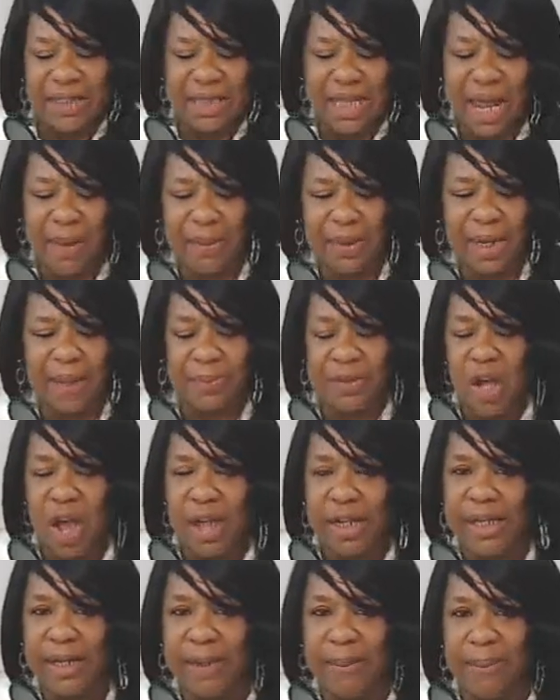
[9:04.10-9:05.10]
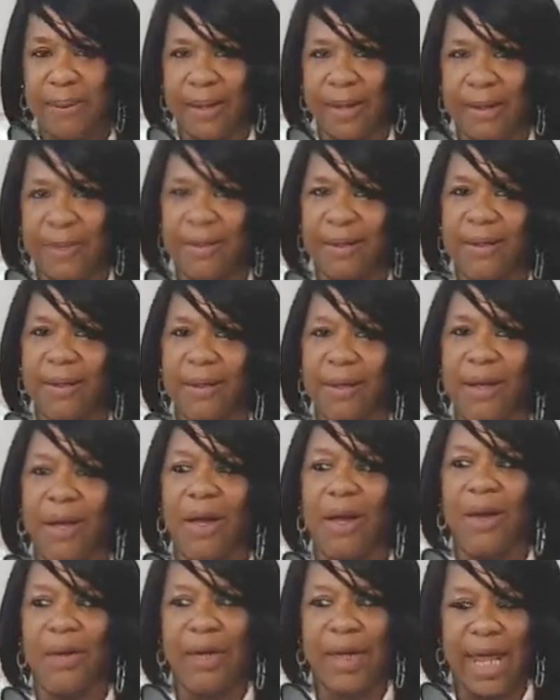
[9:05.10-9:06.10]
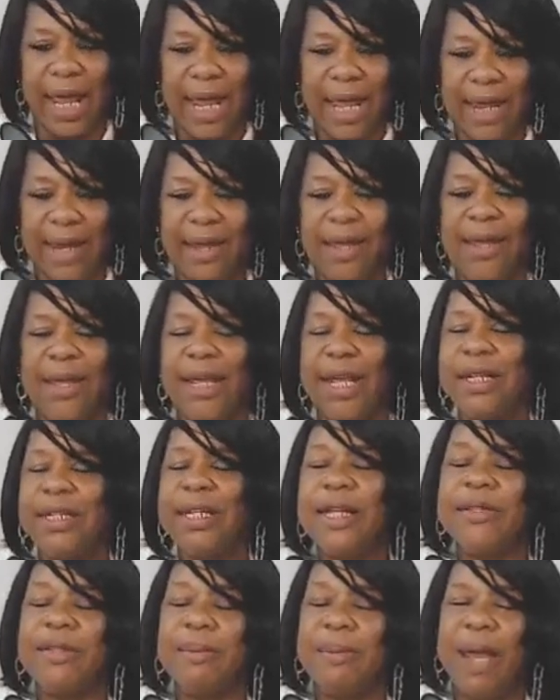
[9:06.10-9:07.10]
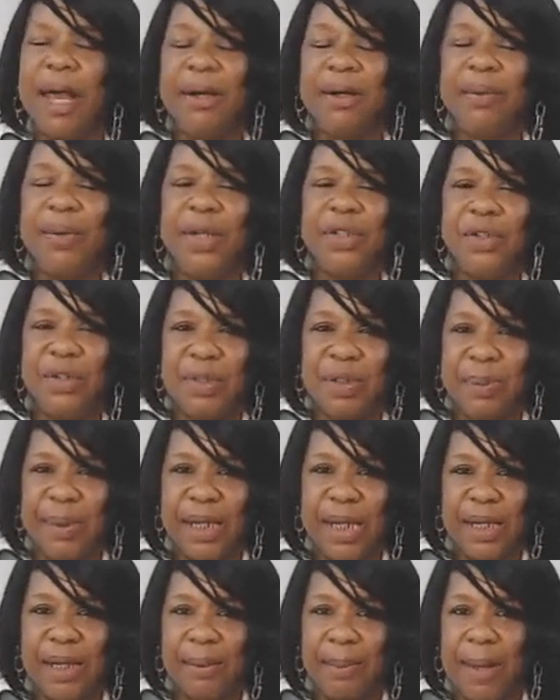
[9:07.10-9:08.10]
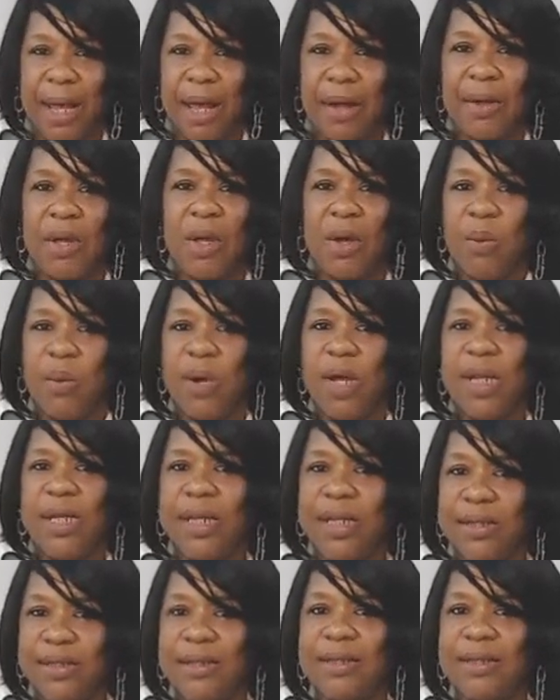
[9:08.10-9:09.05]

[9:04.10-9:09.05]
what I'm talking about. Okay, it doesn't matter what you're speaking about. What is the